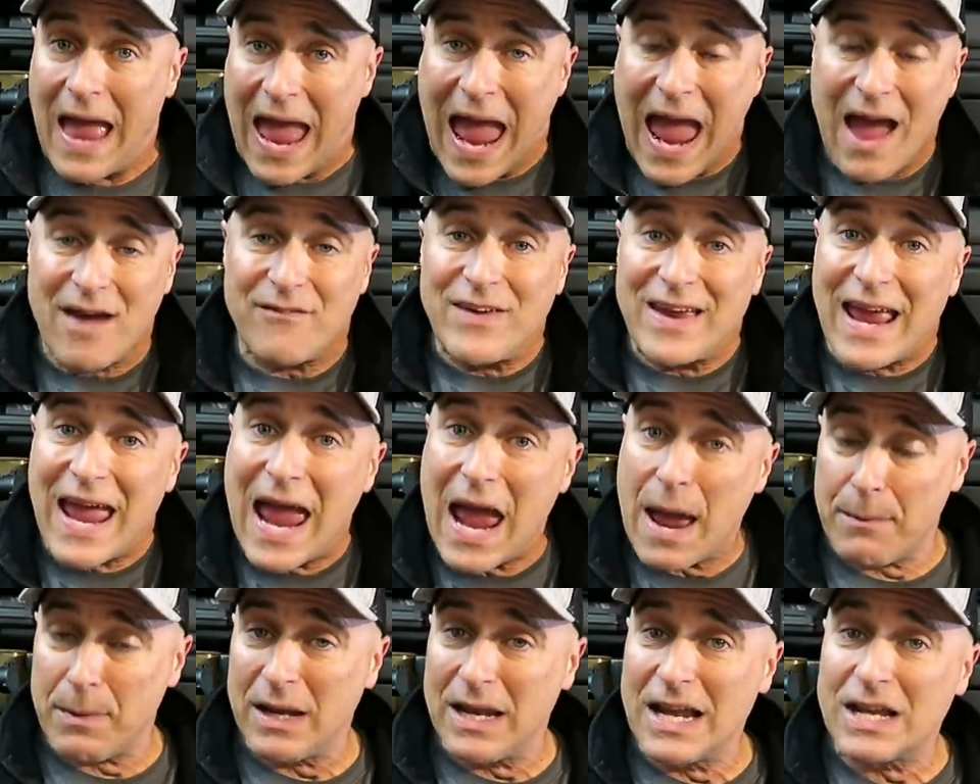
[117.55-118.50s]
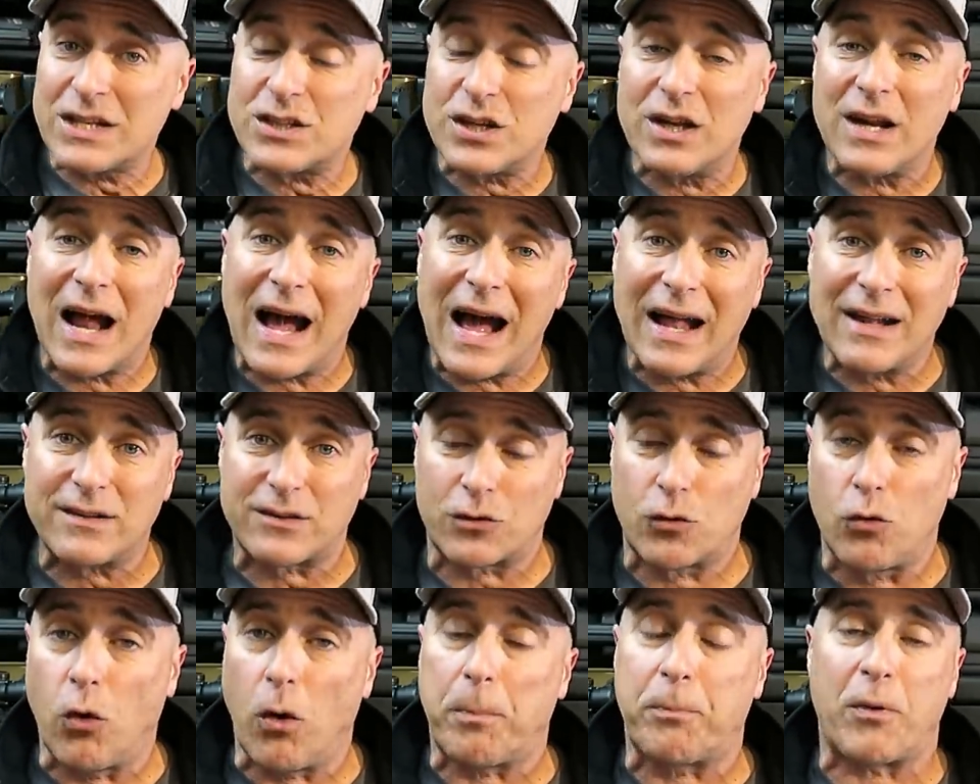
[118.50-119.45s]
having ammunition on
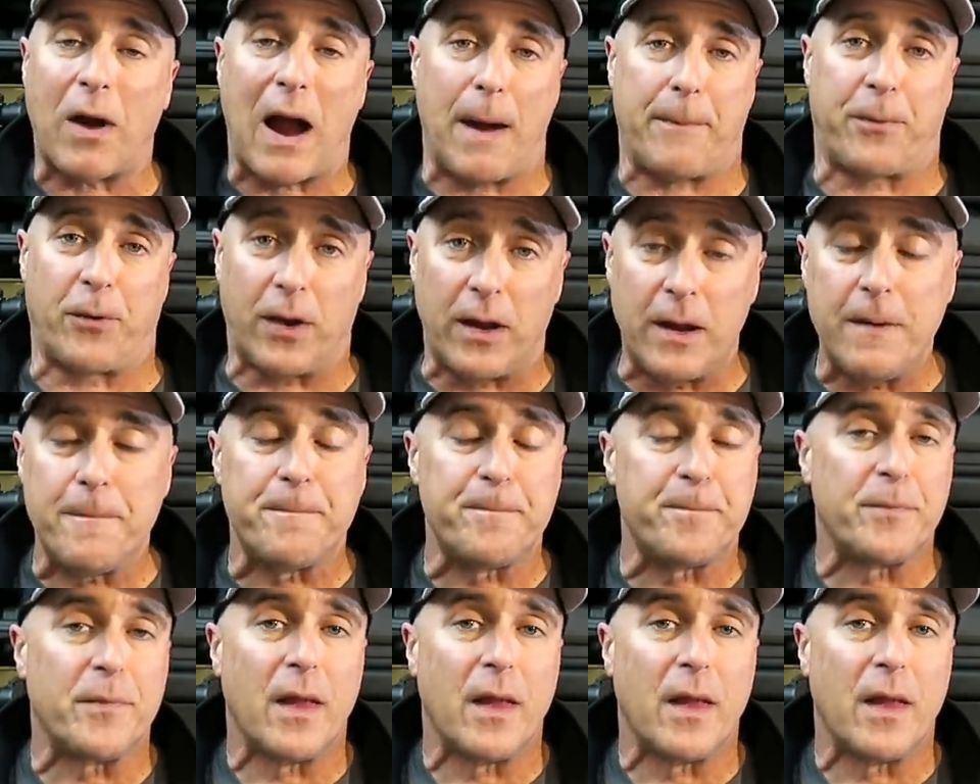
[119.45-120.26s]
school property,